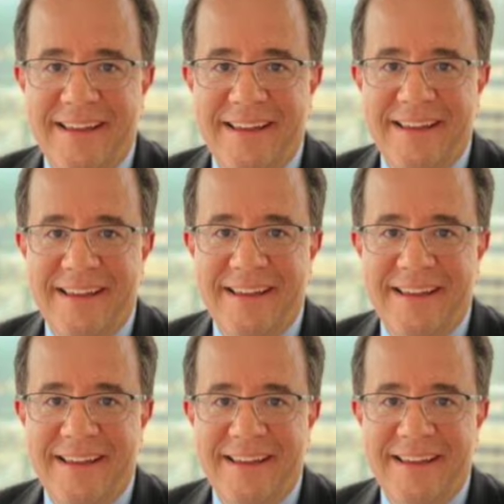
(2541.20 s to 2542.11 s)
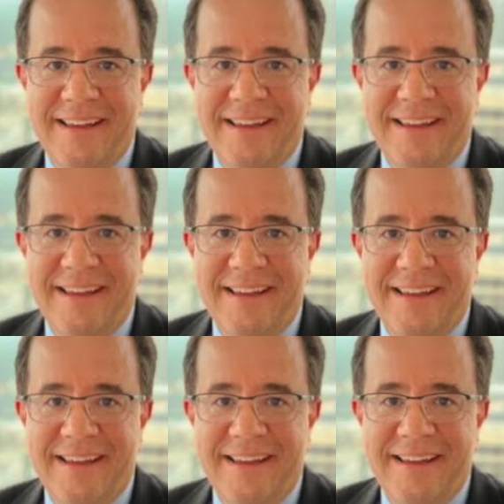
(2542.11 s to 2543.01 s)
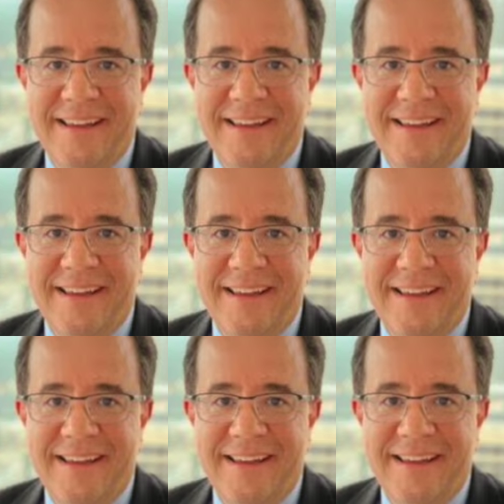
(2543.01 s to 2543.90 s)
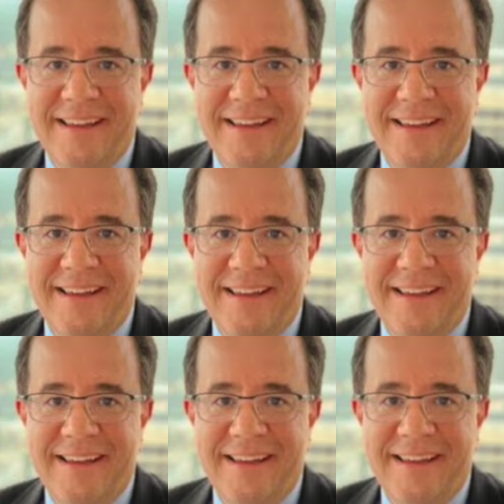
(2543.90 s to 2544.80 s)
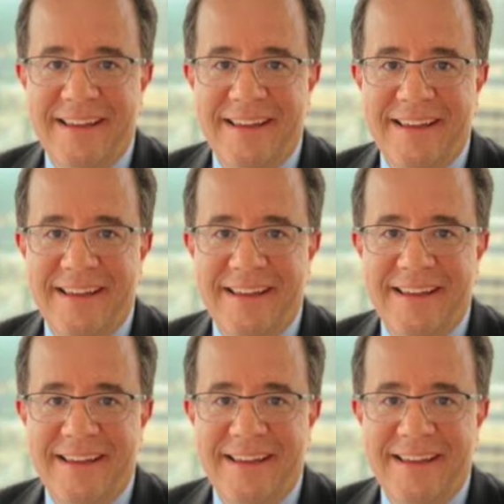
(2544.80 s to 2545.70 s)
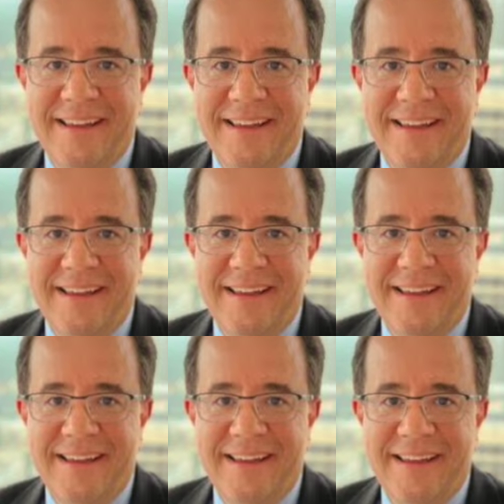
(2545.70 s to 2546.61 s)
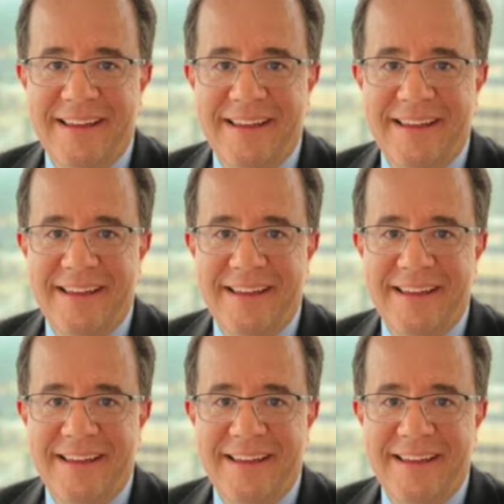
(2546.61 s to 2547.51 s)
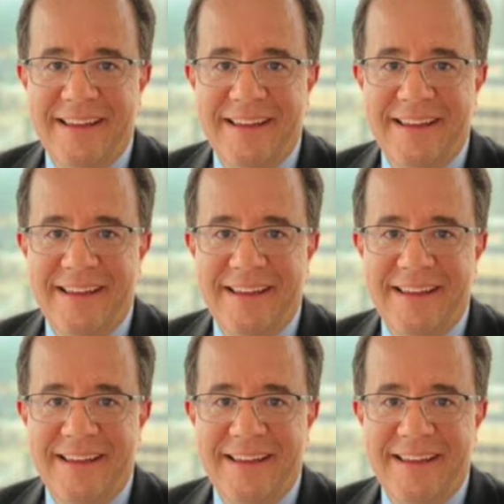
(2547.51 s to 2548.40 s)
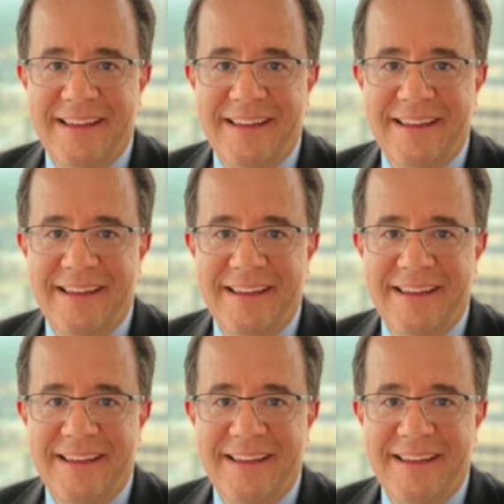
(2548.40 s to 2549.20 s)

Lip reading: (no lip movement)